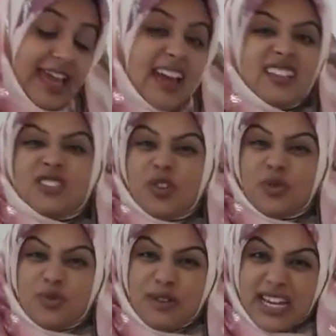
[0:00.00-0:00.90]
and he's got
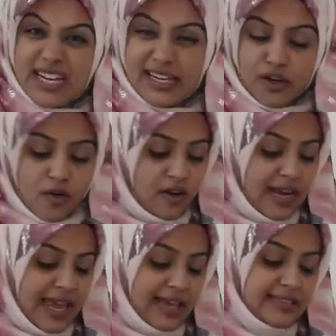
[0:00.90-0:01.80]
really long
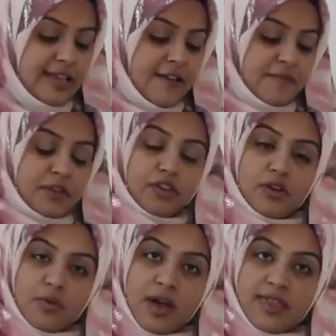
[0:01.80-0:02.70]
legs. You
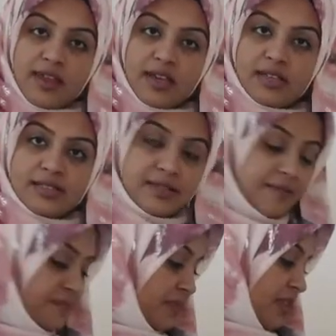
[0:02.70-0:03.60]
know why that is?
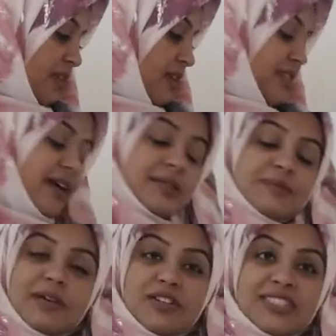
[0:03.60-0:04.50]
That's
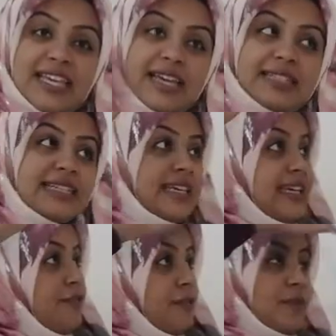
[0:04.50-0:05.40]
because they get to
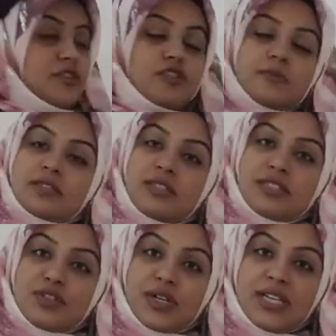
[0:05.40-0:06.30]
eat from the tops of the
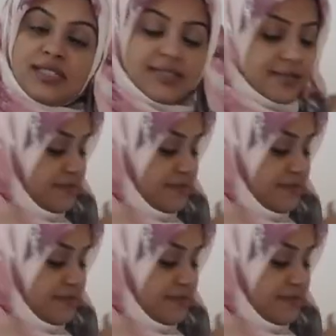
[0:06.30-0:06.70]
trees.